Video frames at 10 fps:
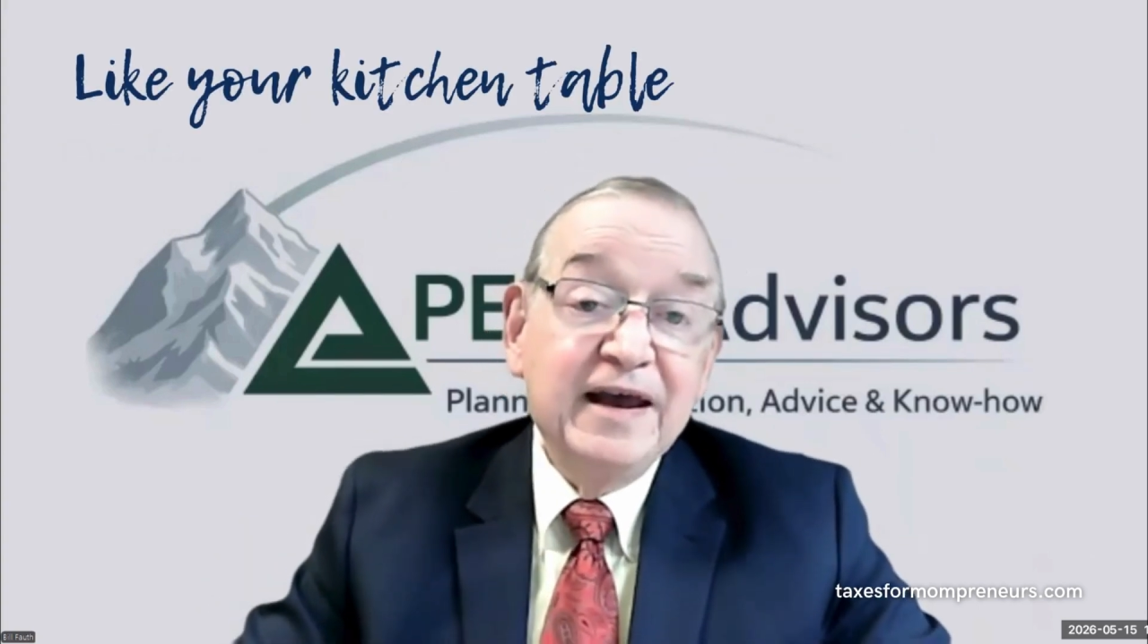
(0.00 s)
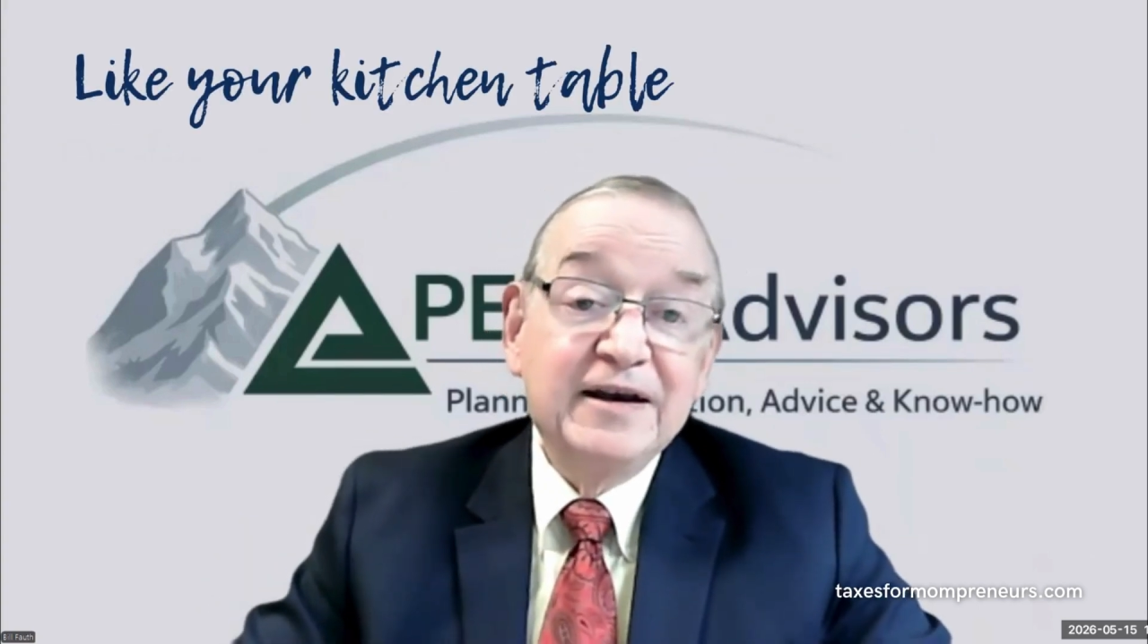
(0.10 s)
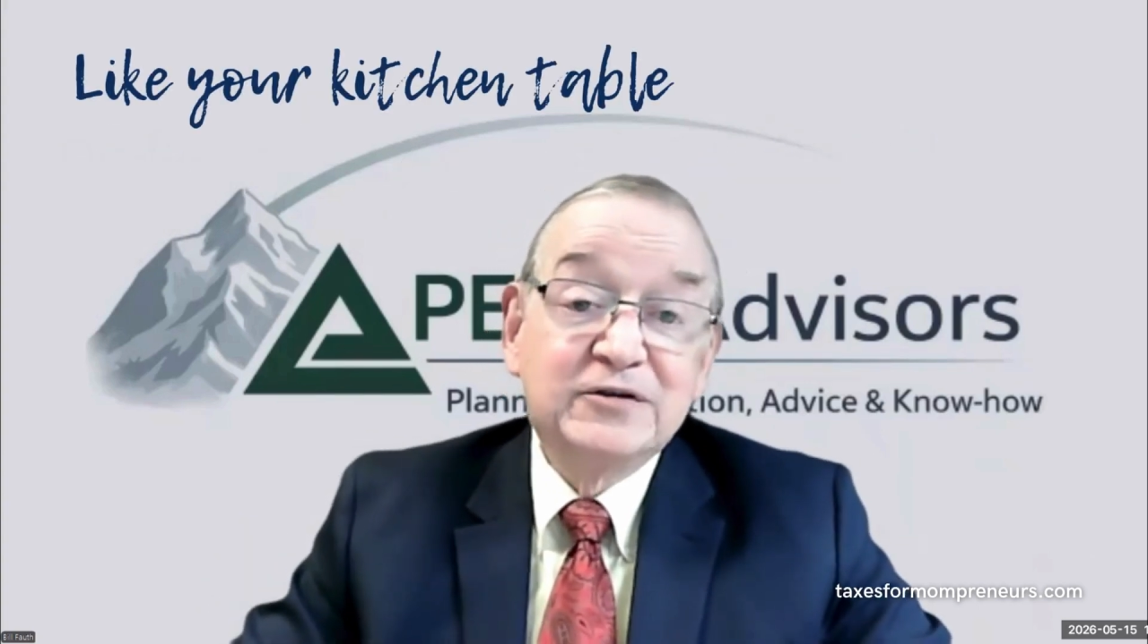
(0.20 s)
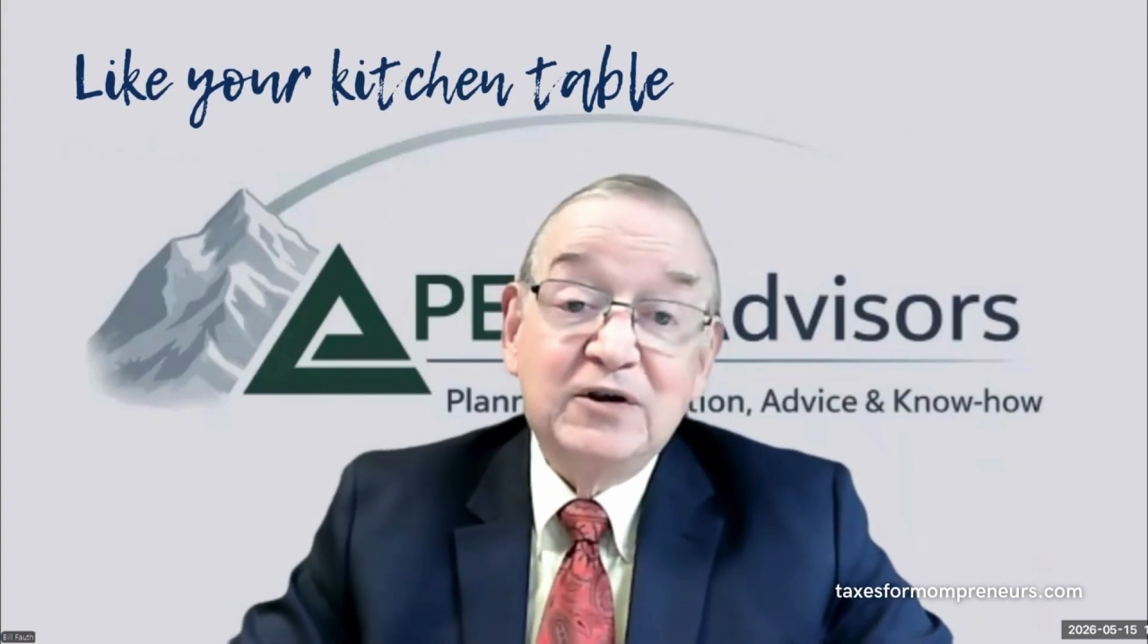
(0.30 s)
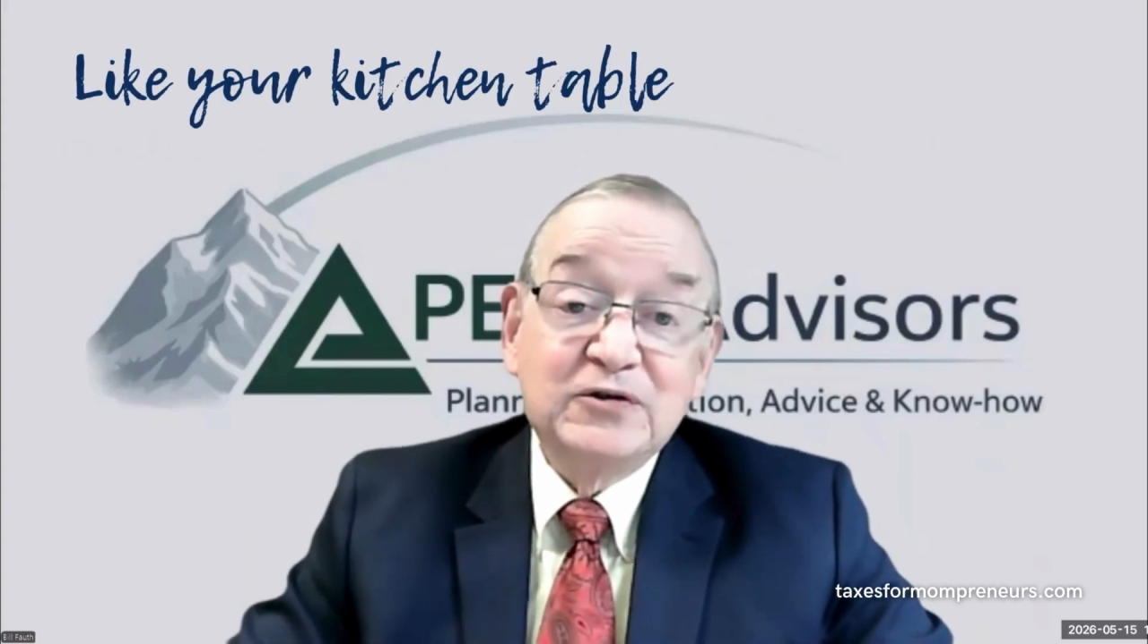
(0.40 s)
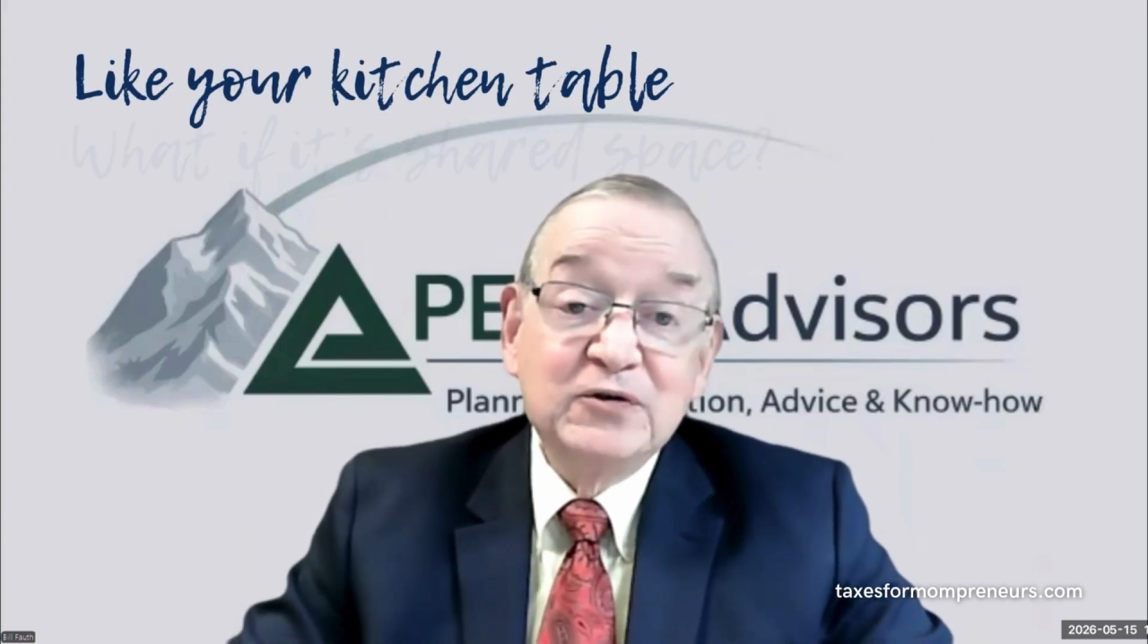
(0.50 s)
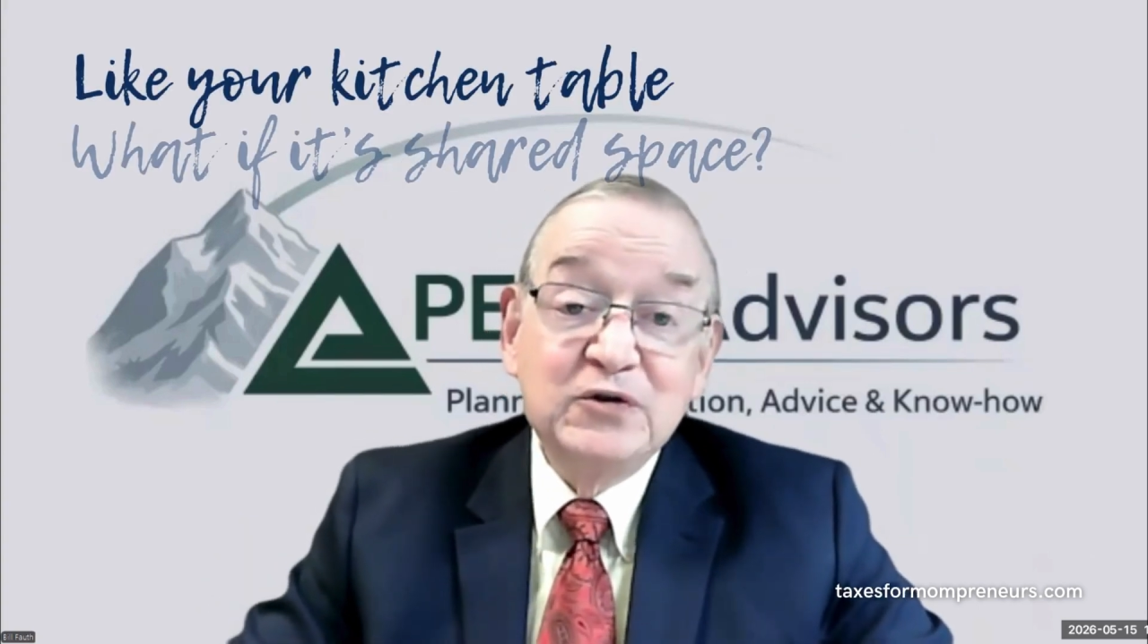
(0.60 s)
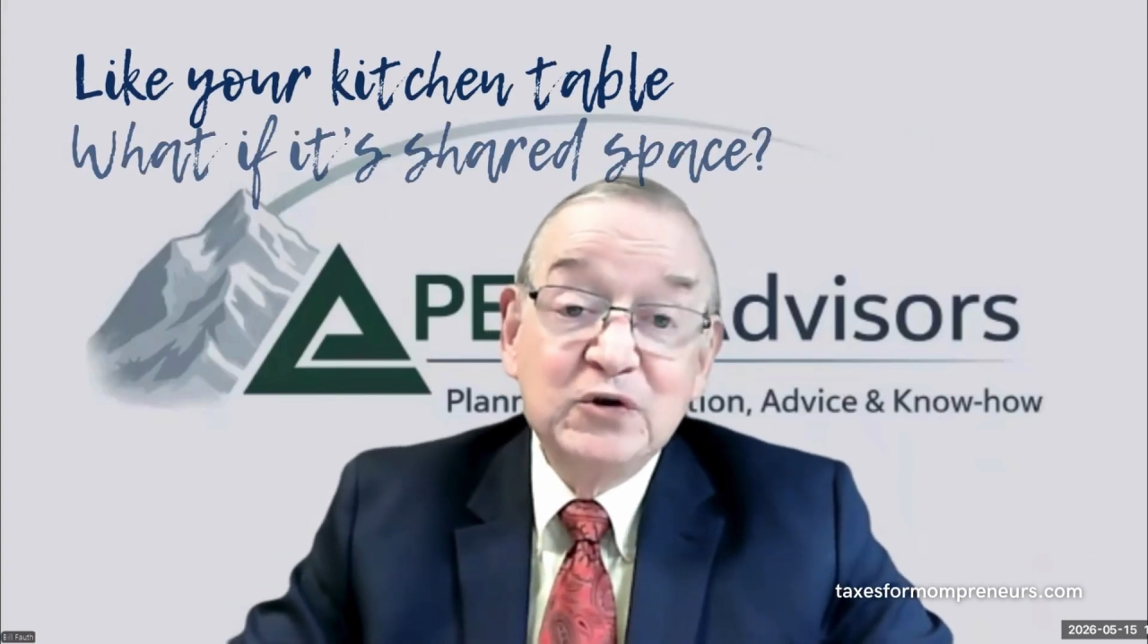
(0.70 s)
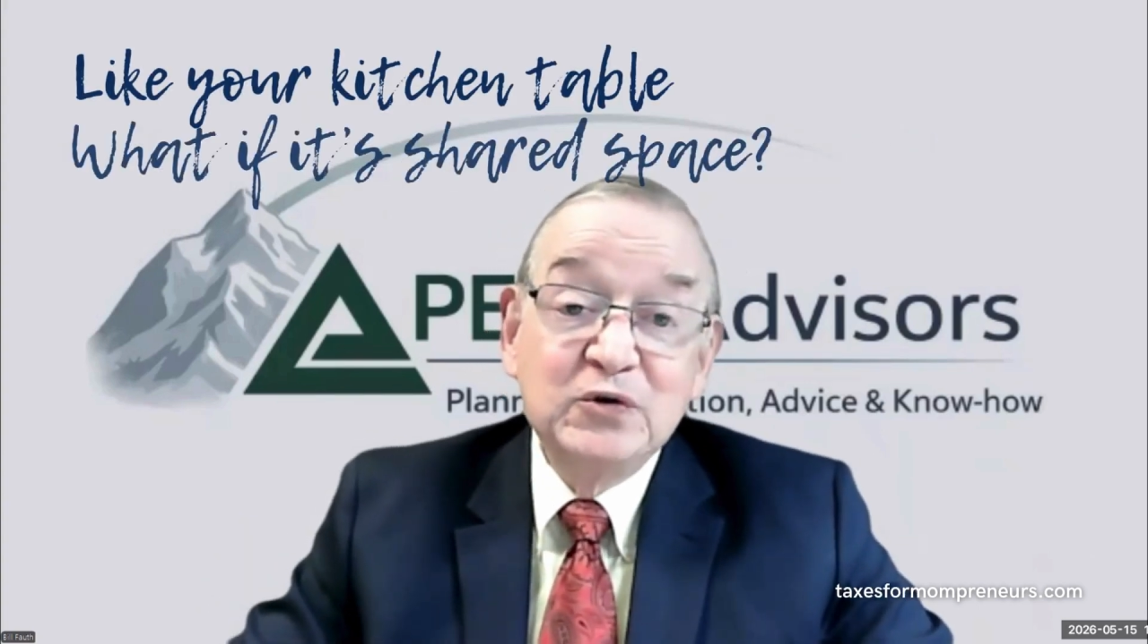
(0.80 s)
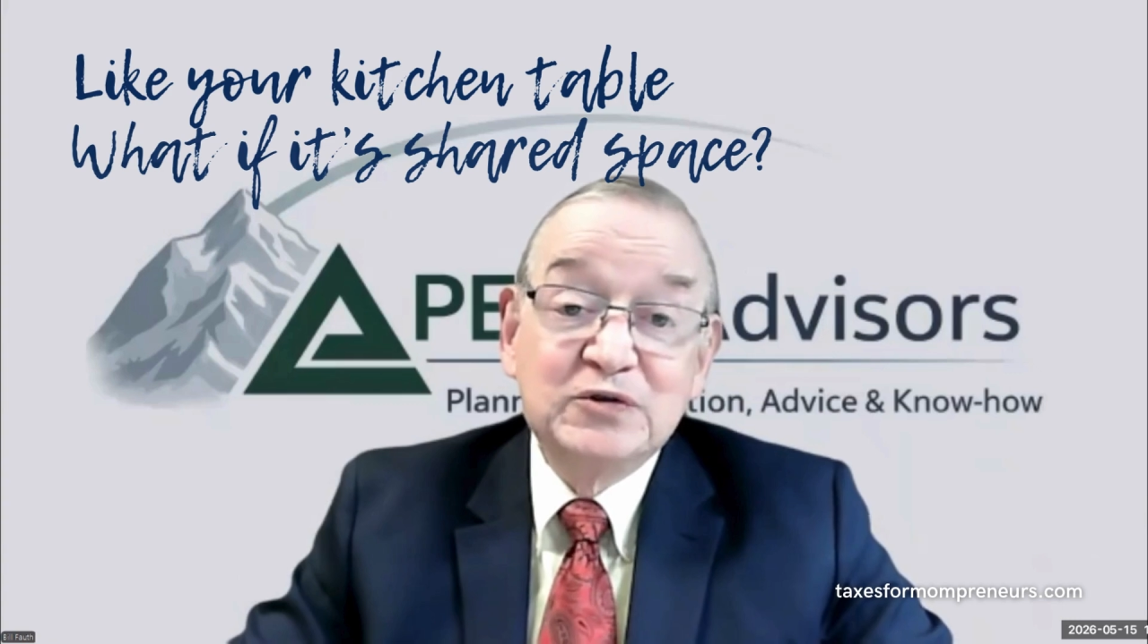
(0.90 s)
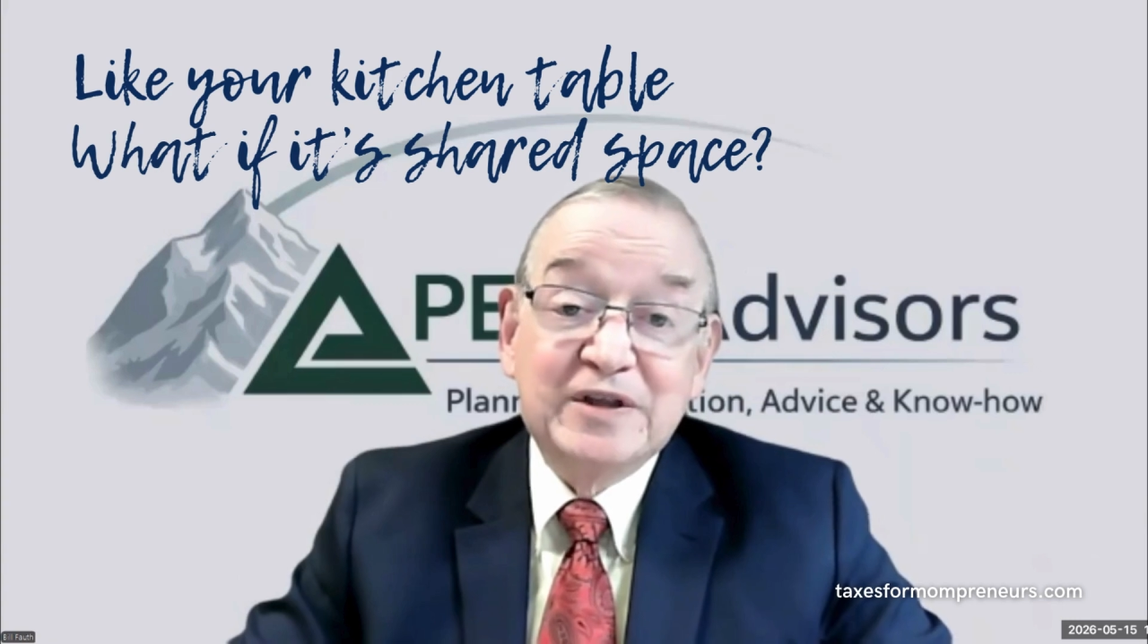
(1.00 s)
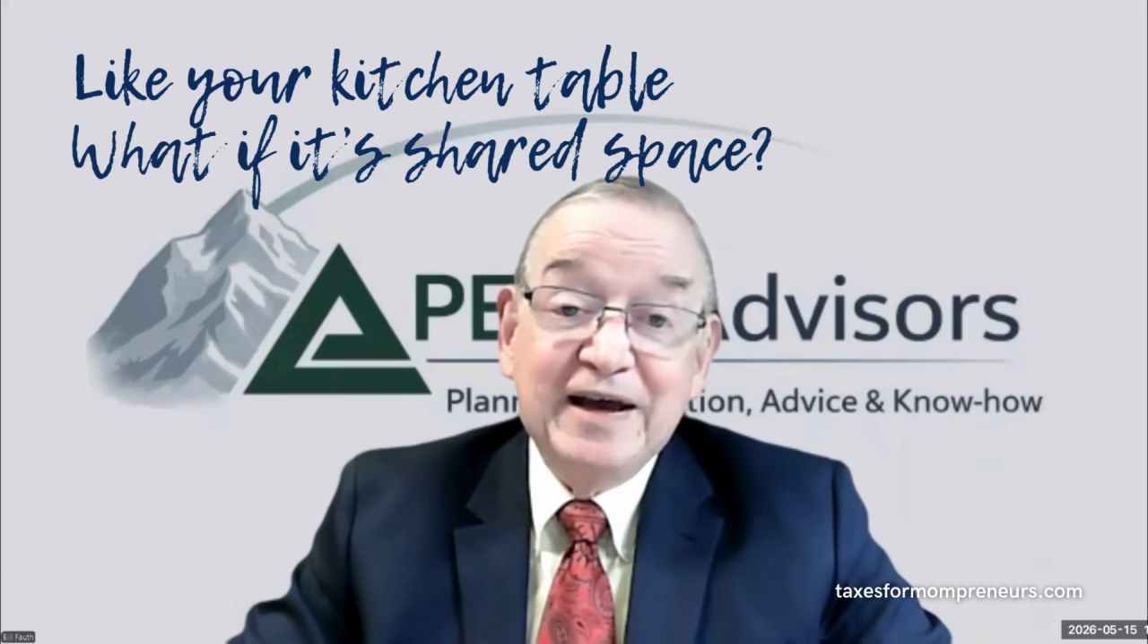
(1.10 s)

and it's also used